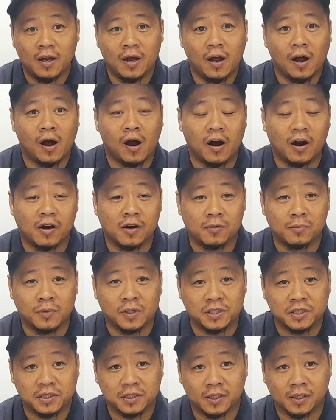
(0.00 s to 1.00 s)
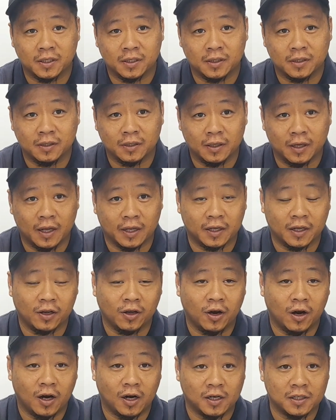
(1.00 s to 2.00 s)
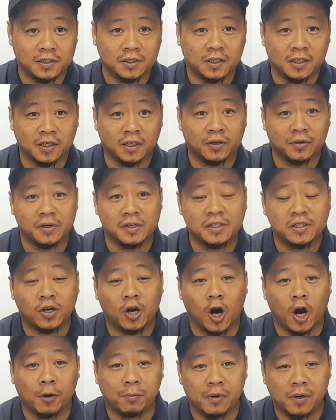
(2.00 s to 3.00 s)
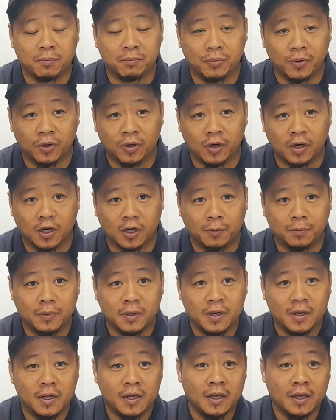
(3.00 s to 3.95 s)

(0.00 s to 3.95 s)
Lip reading: higher emission, it can cause increased carbon buildup,